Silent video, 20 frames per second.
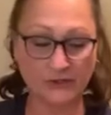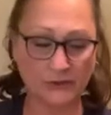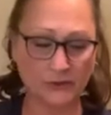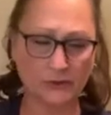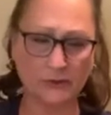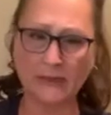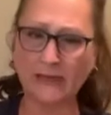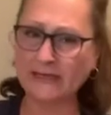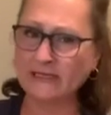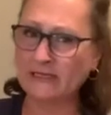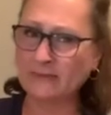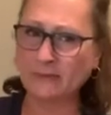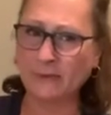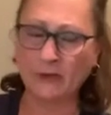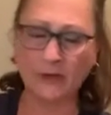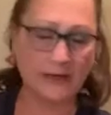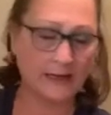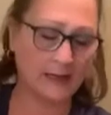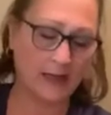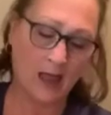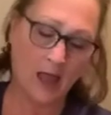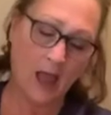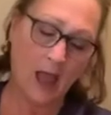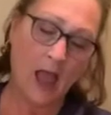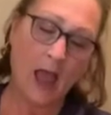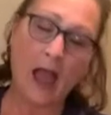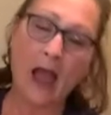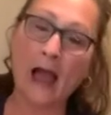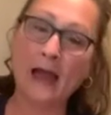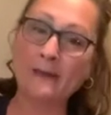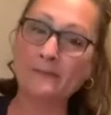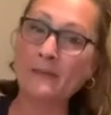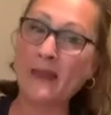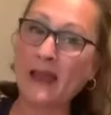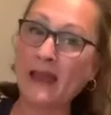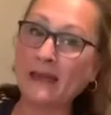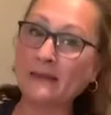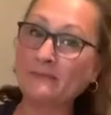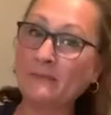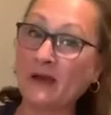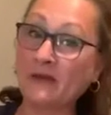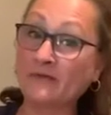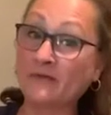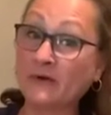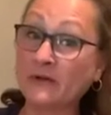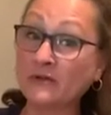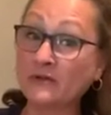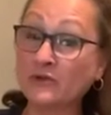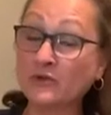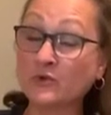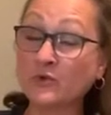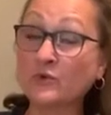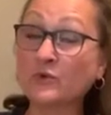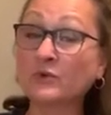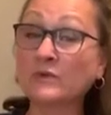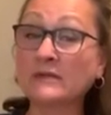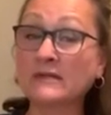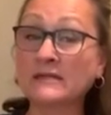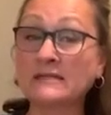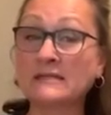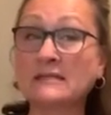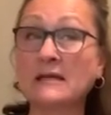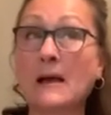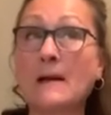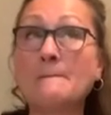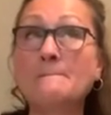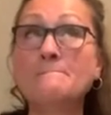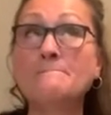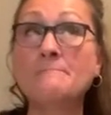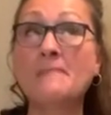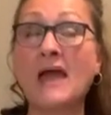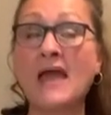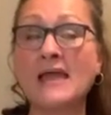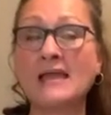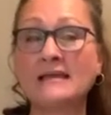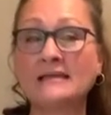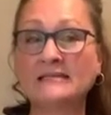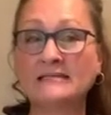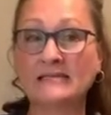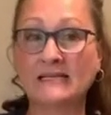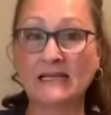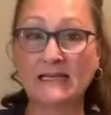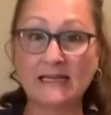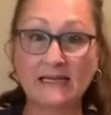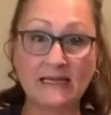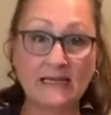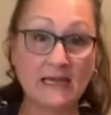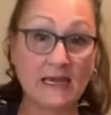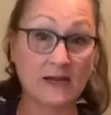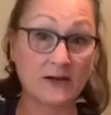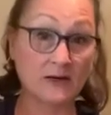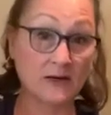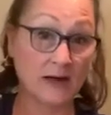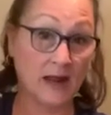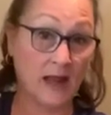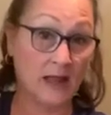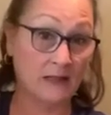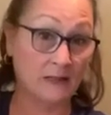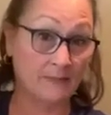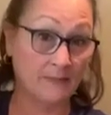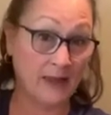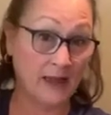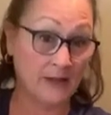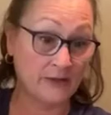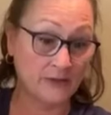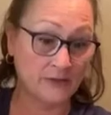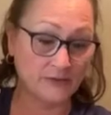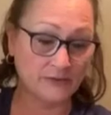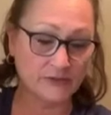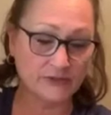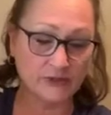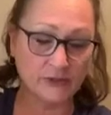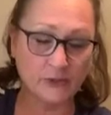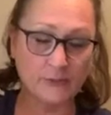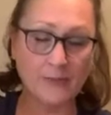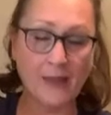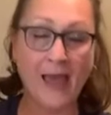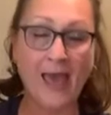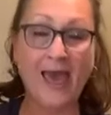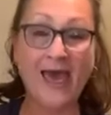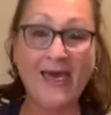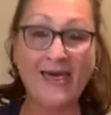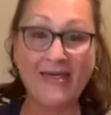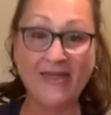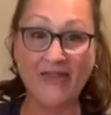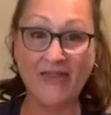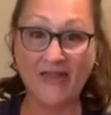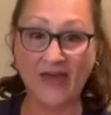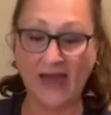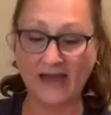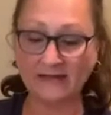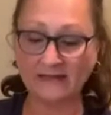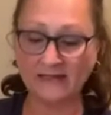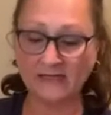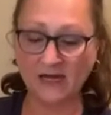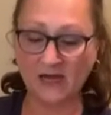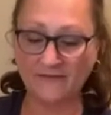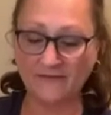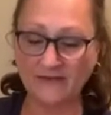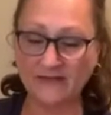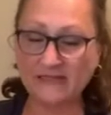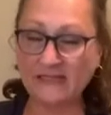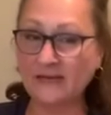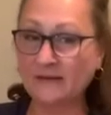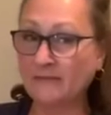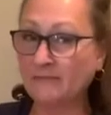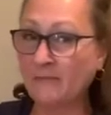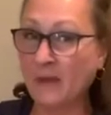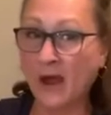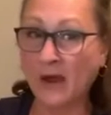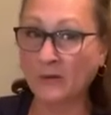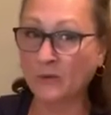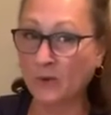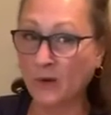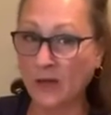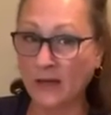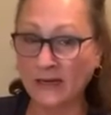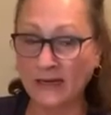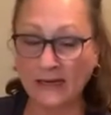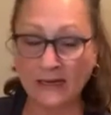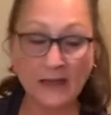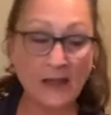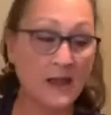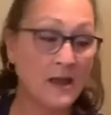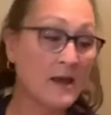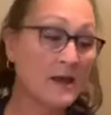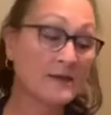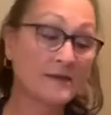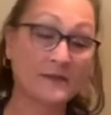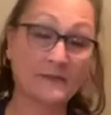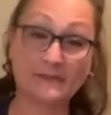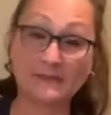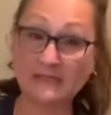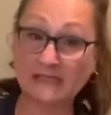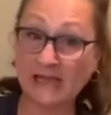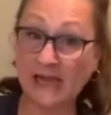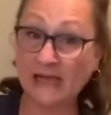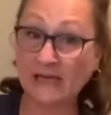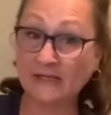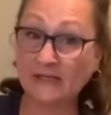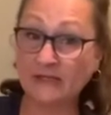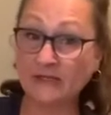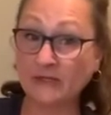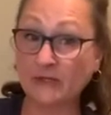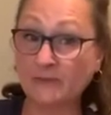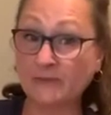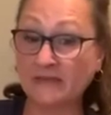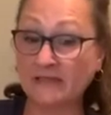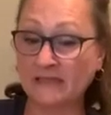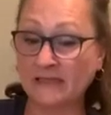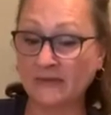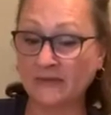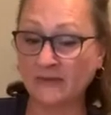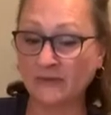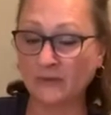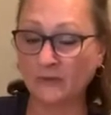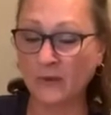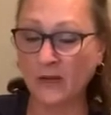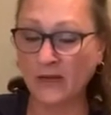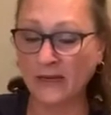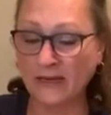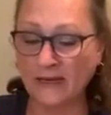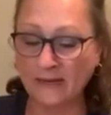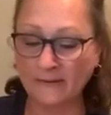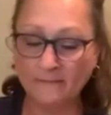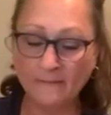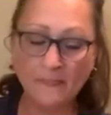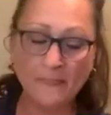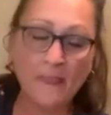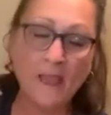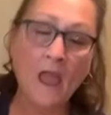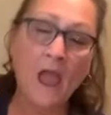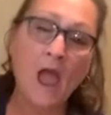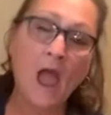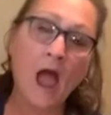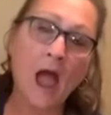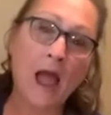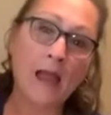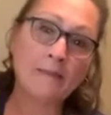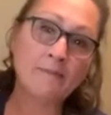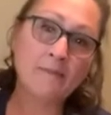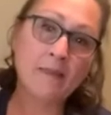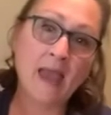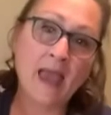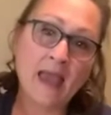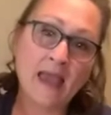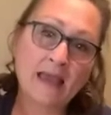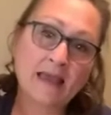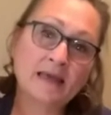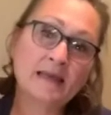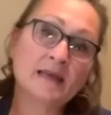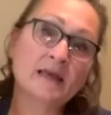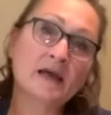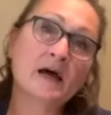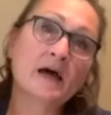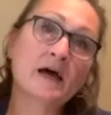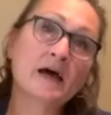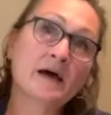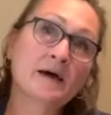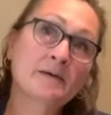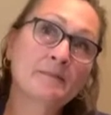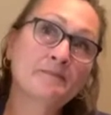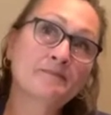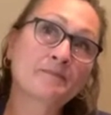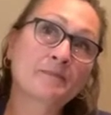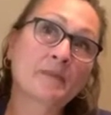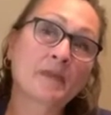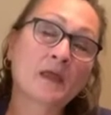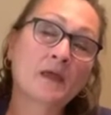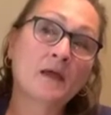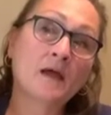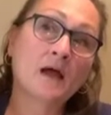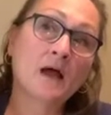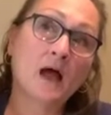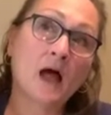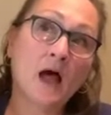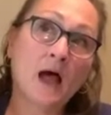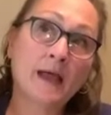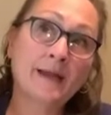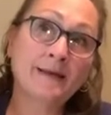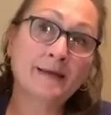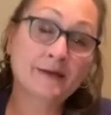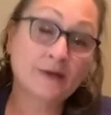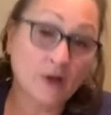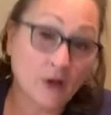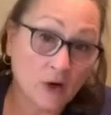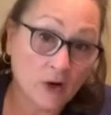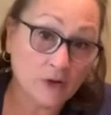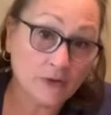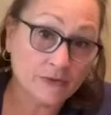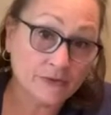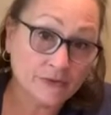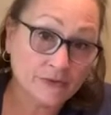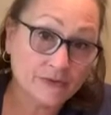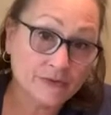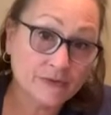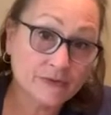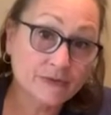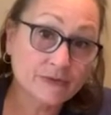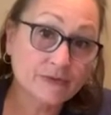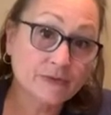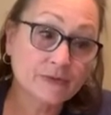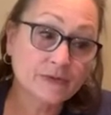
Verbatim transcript: or last spring, I made my friend Julie's amazing carrot jalapeno soup. That stuff is in my running. The potato soup is in the running. I made um, Ina Garten's,